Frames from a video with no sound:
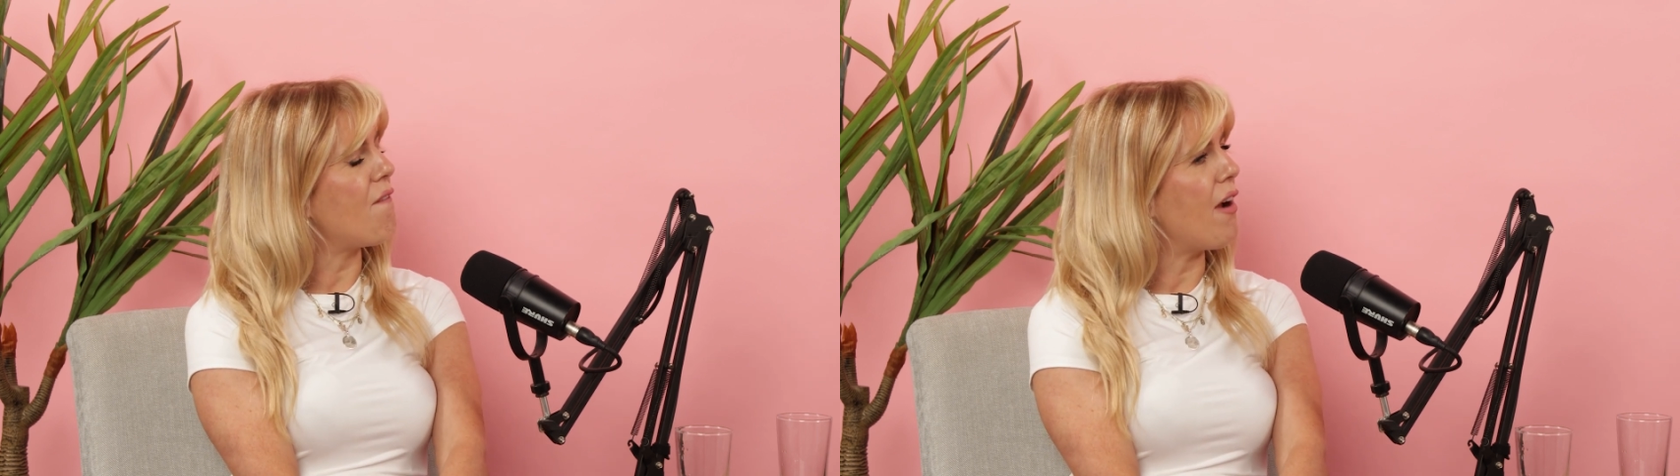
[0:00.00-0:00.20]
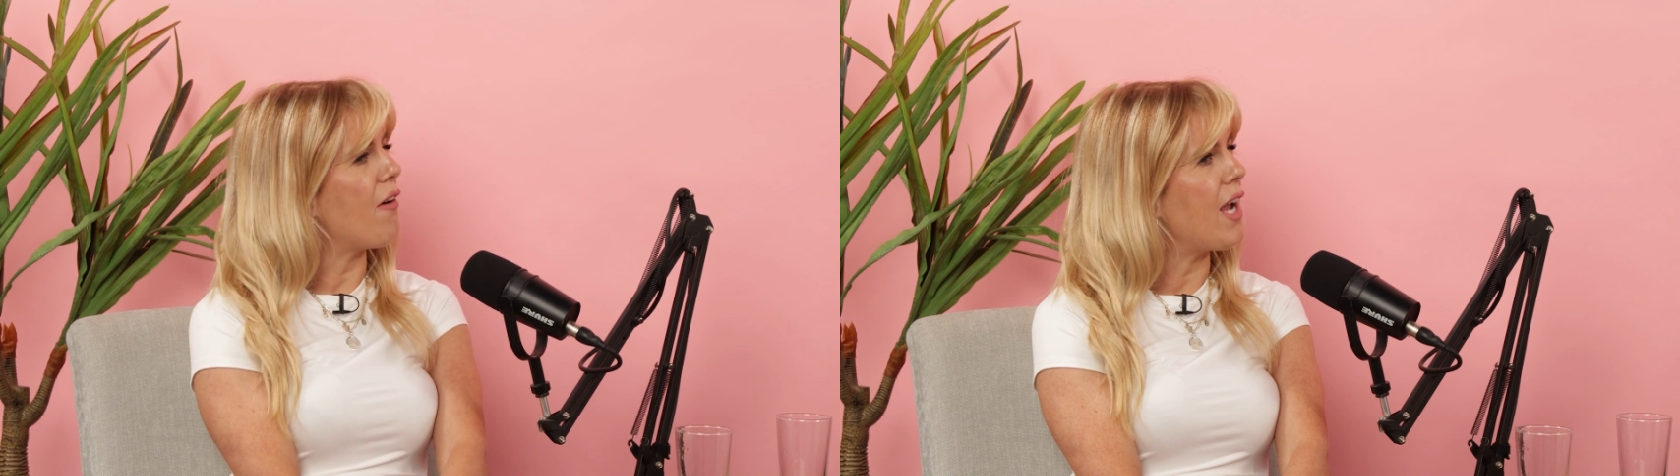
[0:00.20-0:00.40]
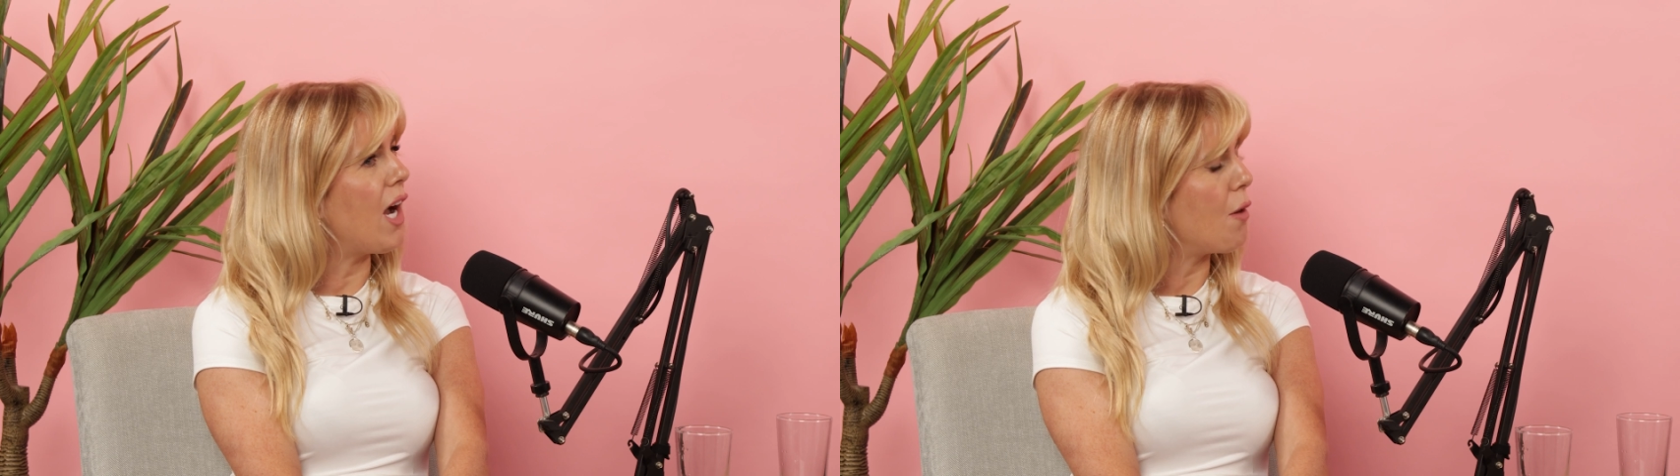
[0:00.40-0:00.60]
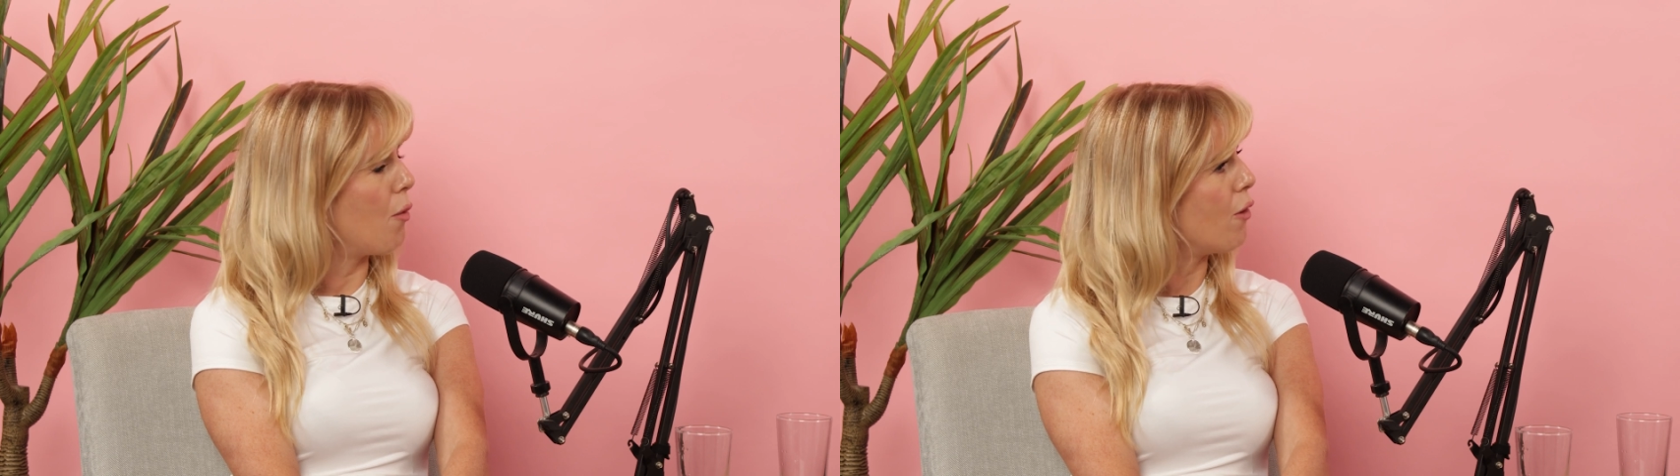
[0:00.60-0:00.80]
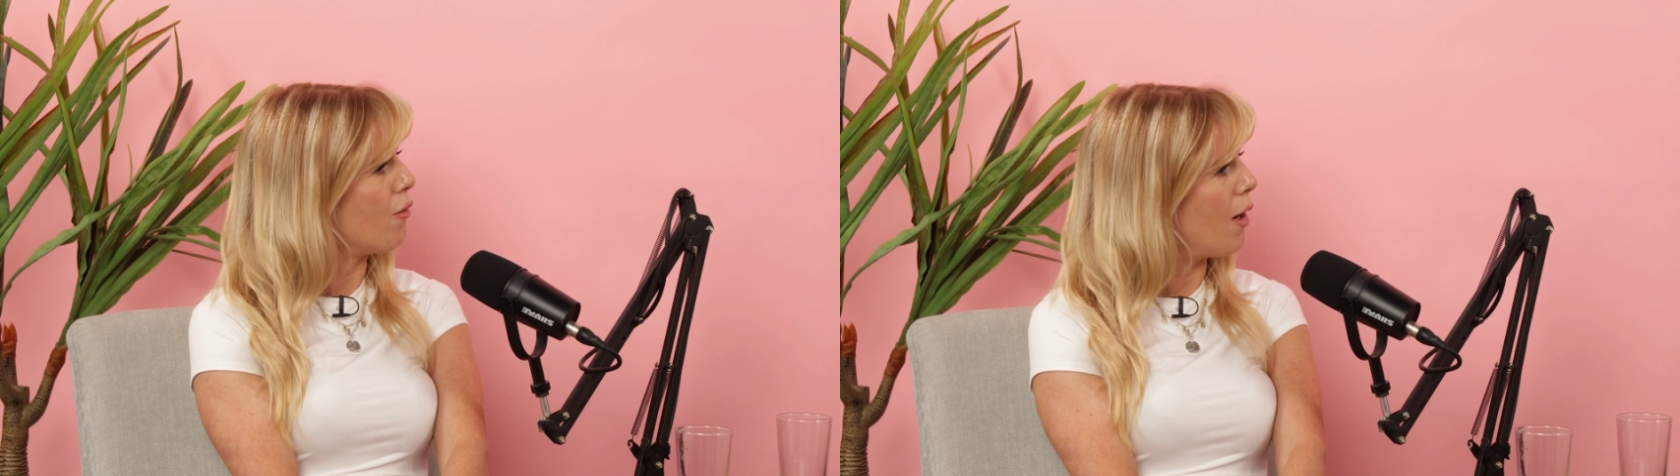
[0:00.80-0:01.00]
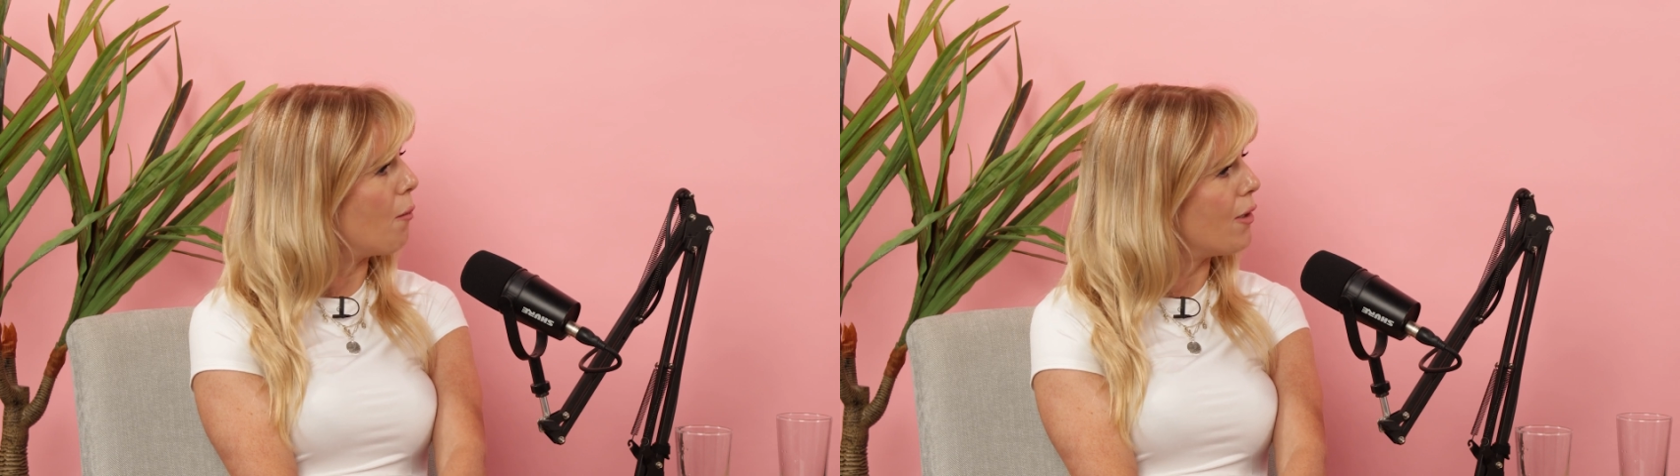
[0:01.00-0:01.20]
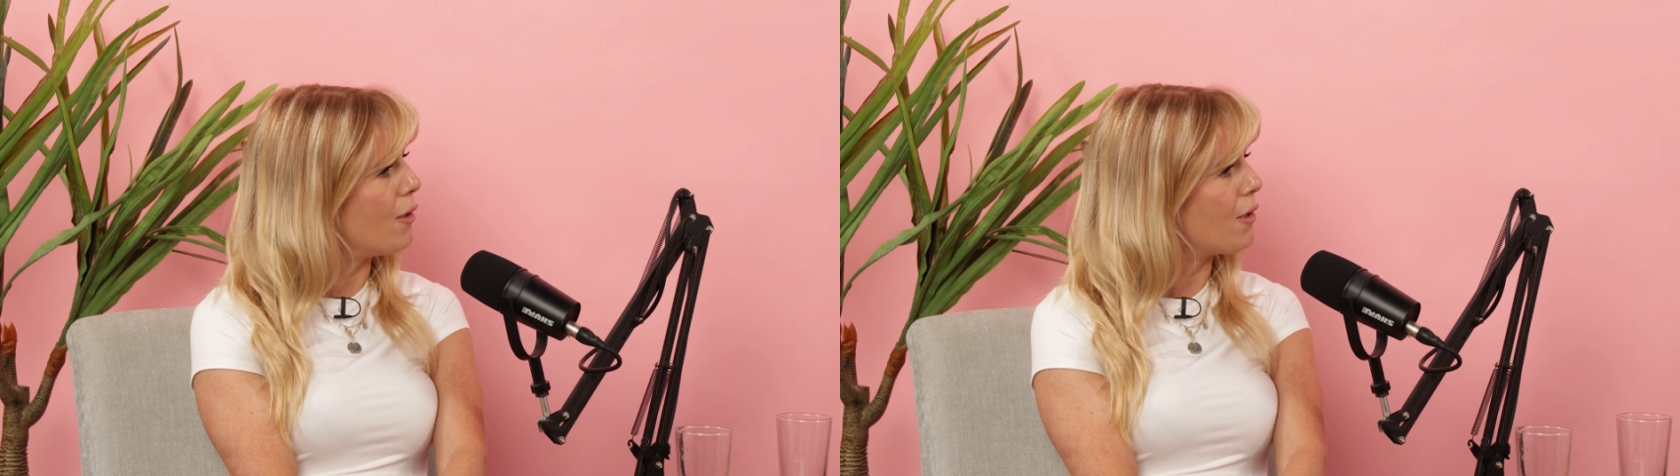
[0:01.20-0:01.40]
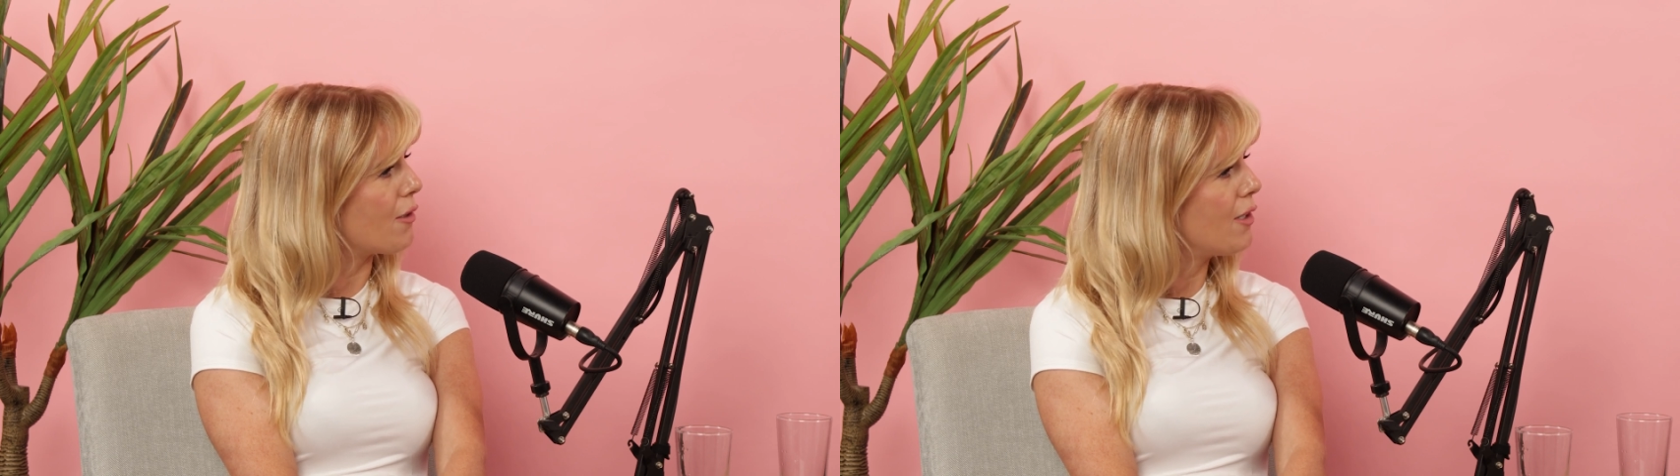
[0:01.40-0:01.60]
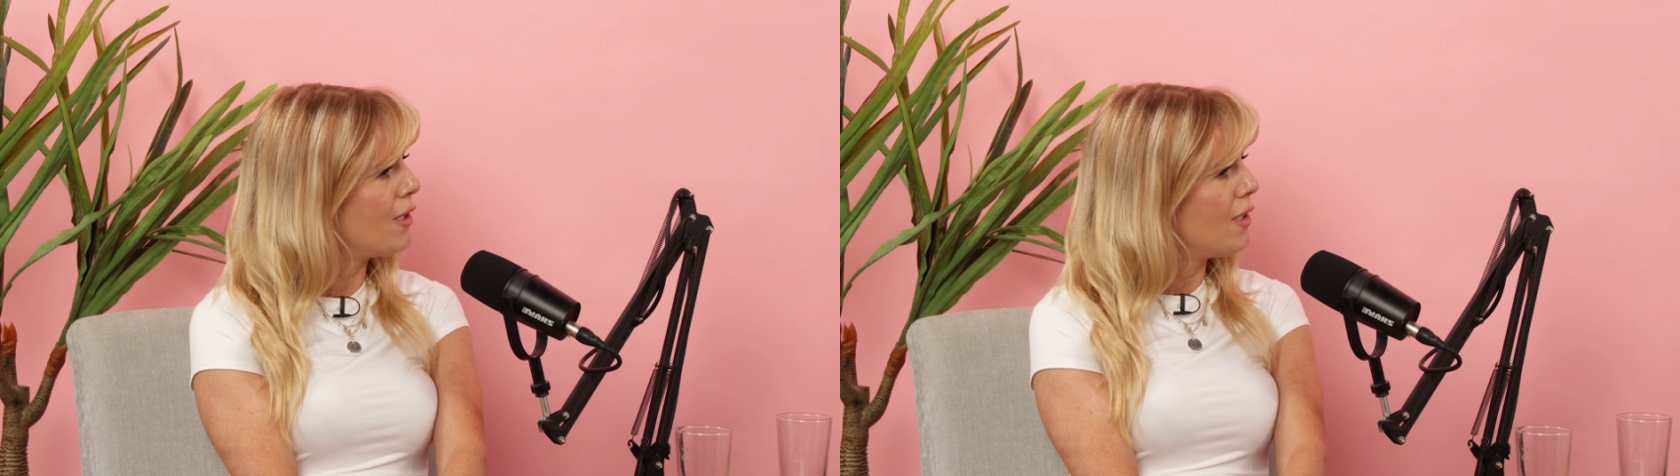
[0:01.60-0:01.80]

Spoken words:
very high profile board.